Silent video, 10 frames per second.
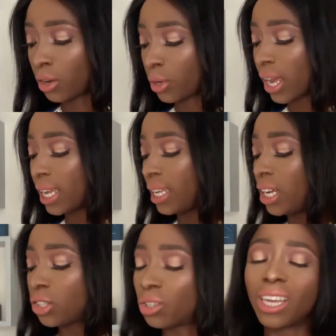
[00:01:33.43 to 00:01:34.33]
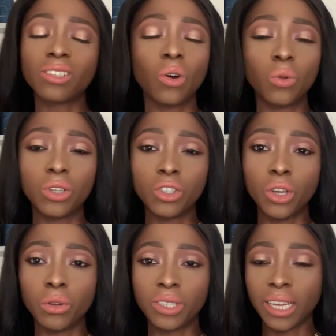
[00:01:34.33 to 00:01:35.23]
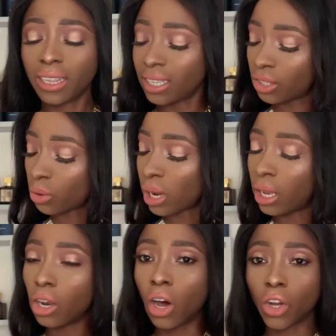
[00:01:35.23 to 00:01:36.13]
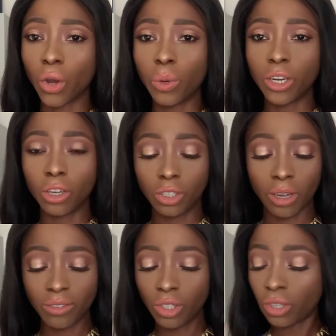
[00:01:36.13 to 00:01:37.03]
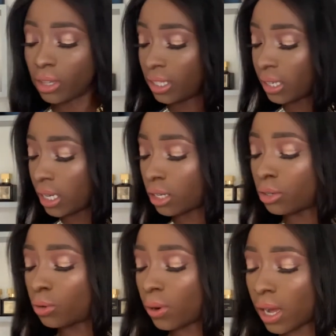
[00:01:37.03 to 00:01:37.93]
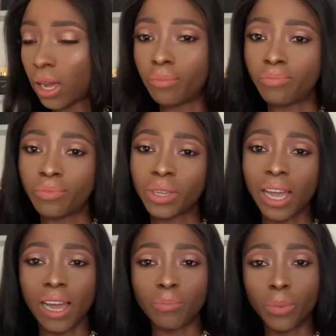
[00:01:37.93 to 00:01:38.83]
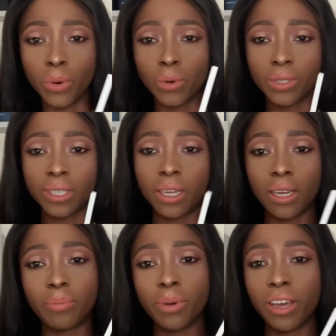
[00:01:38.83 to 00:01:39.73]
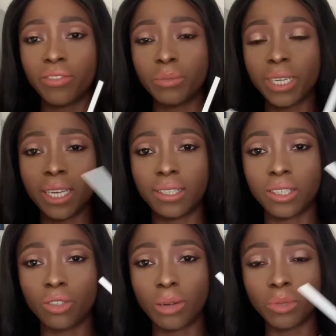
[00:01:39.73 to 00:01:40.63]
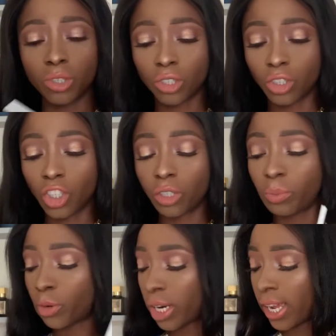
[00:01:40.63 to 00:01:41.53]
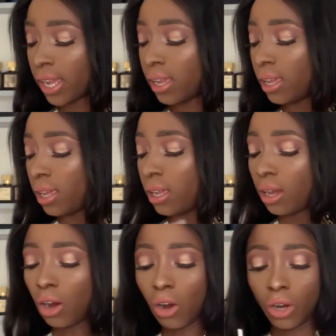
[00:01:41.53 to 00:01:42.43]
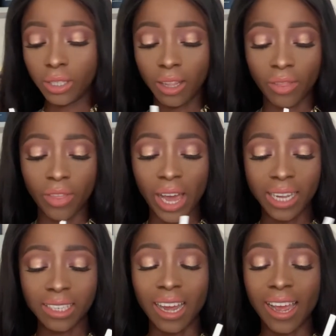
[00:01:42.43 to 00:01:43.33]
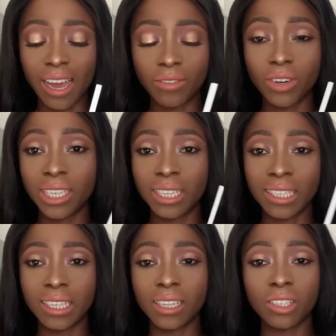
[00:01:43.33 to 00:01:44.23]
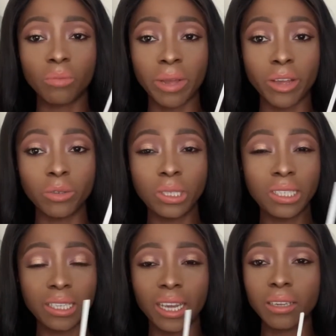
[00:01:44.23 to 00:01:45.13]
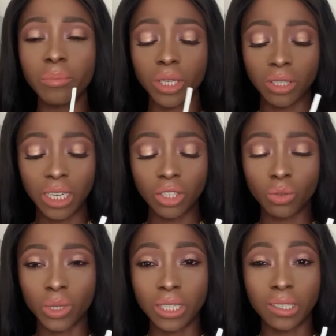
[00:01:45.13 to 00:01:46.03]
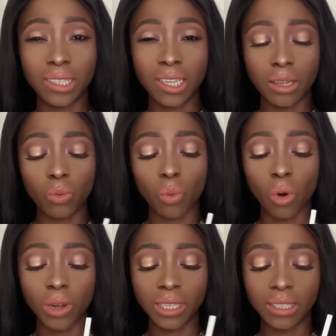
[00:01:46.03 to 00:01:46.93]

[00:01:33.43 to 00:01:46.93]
Okay, so that's all the notes in this, quite a lot going on. So I've just got this little cardboard perfume tester, so I'm just going to spray on that. I have already tested this on my own skin because I just wanted to see what